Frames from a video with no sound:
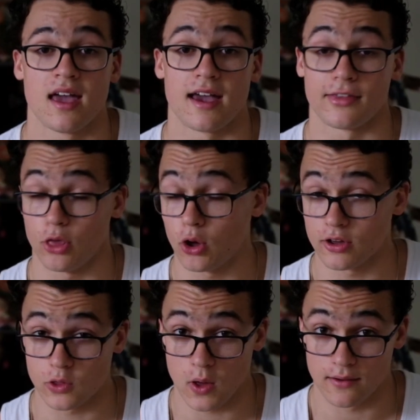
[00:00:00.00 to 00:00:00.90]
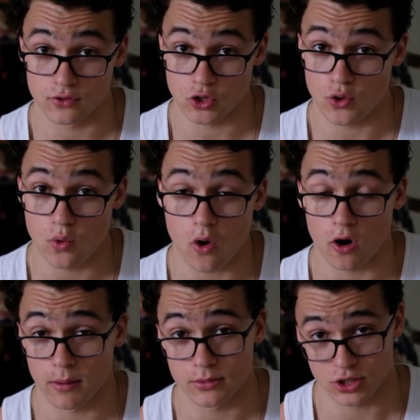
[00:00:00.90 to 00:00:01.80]
As long as you have 2
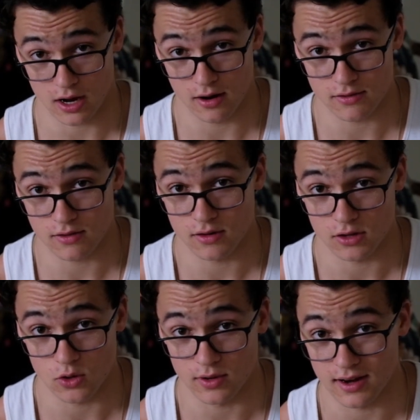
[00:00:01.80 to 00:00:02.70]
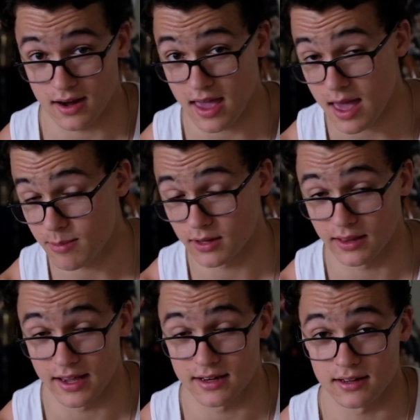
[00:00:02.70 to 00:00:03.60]
armchairs, you can
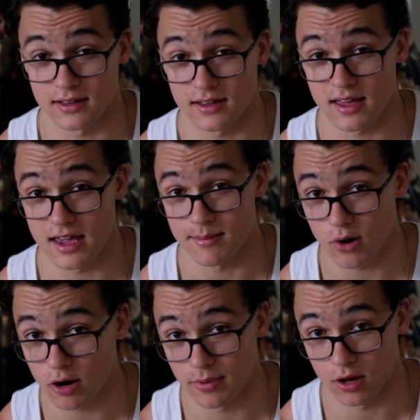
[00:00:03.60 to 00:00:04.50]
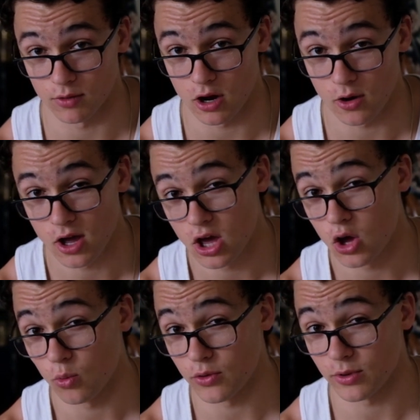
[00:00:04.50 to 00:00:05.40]
emulate a barbell row
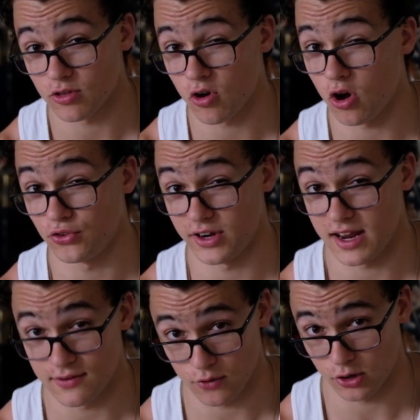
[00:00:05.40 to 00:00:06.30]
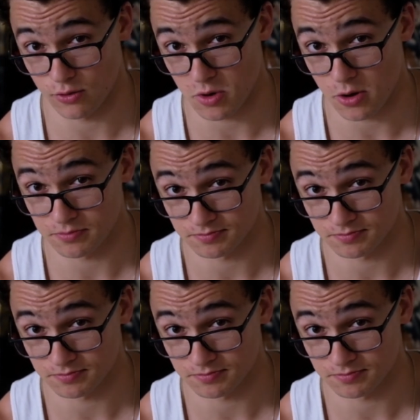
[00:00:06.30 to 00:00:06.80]
with what's called an inverted row.